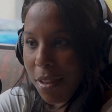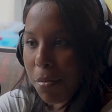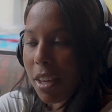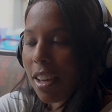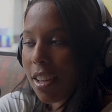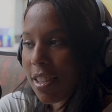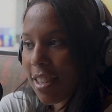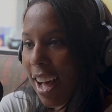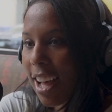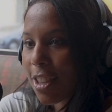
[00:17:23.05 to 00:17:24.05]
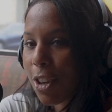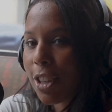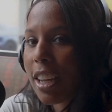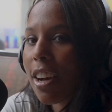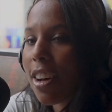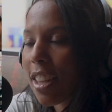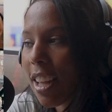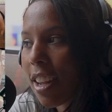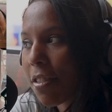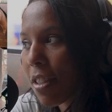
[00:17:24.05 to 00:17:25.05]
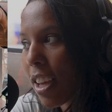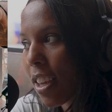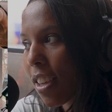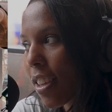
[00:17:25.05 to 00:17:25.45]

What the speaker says: Because I turned down a lot of like